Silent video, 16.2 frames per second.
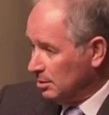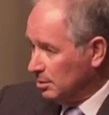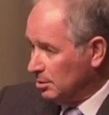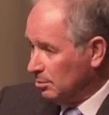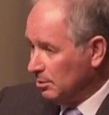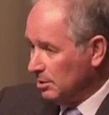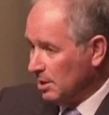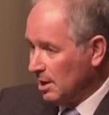
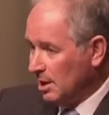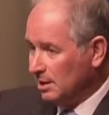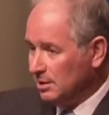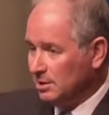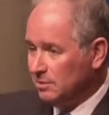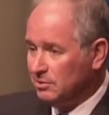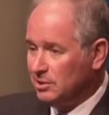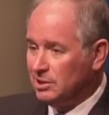So what the
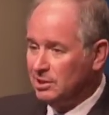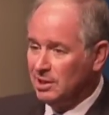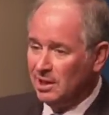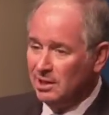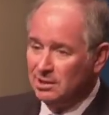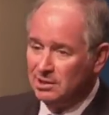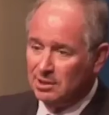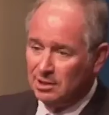heads of
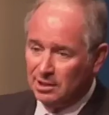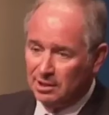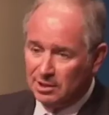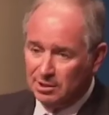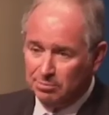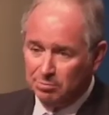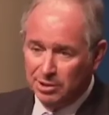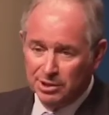state
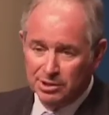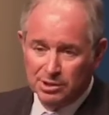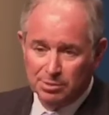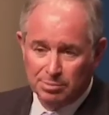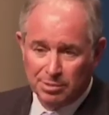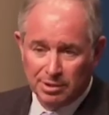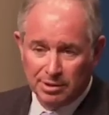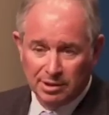did in
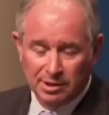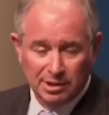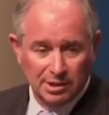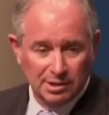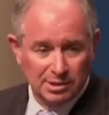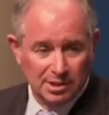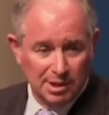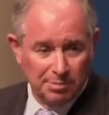Pittsburgh
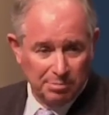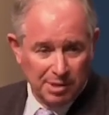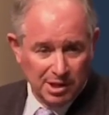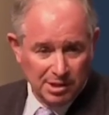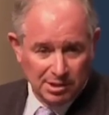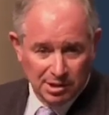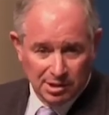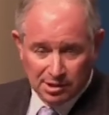is they
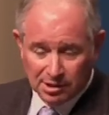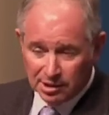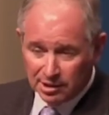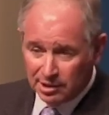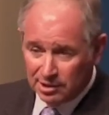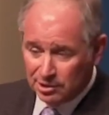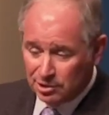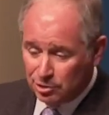
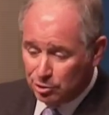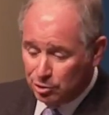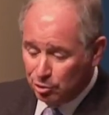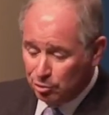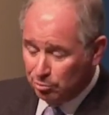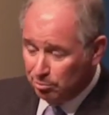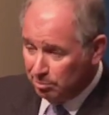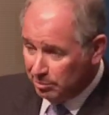basically
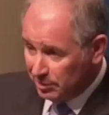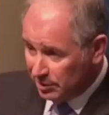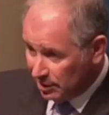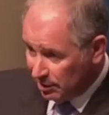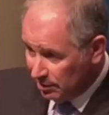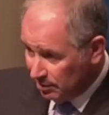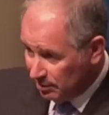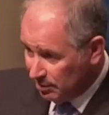doomed
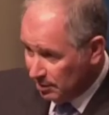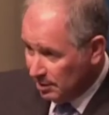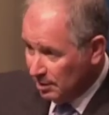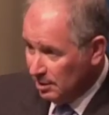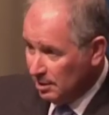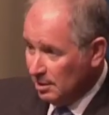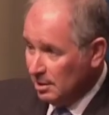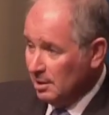
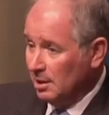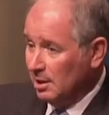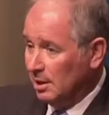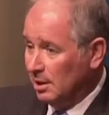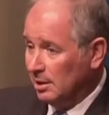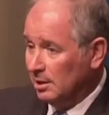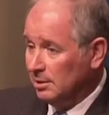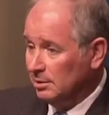
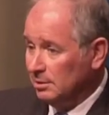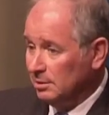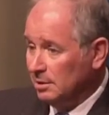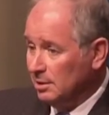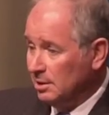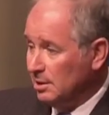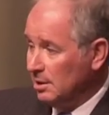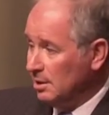uh,
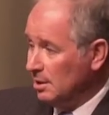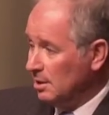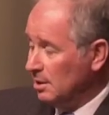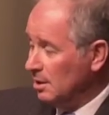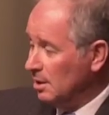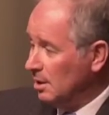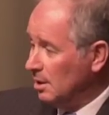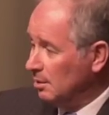
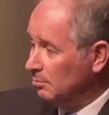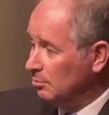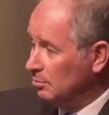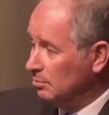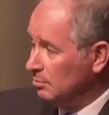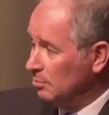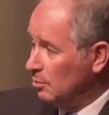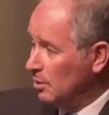the um,
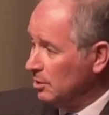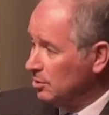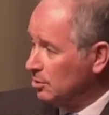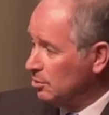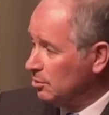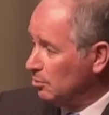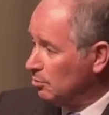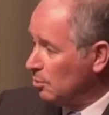
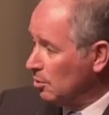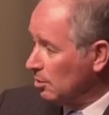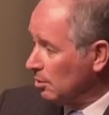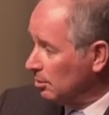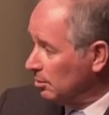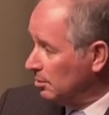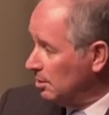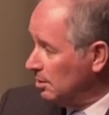Western
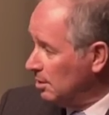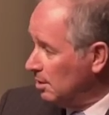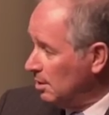world